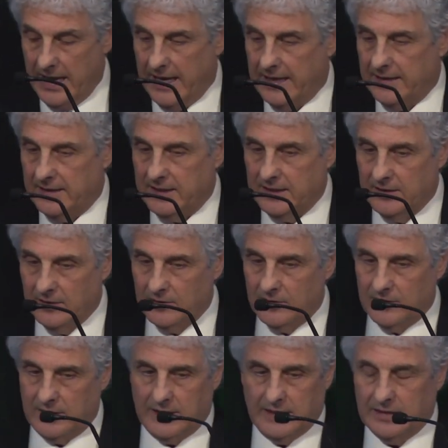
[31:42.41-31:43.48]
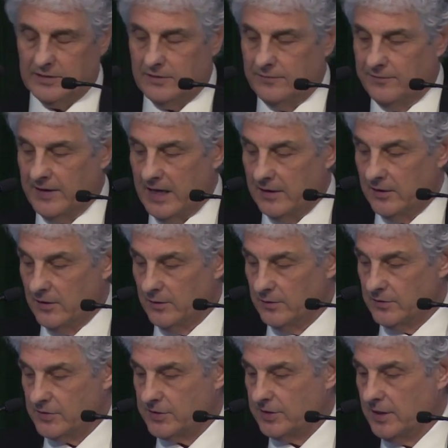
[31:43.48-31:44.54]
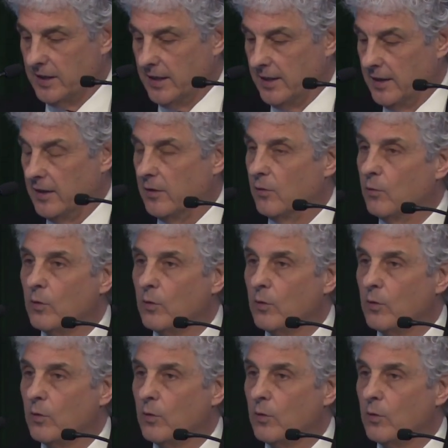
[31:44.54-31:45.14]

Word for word: And here it follows uh,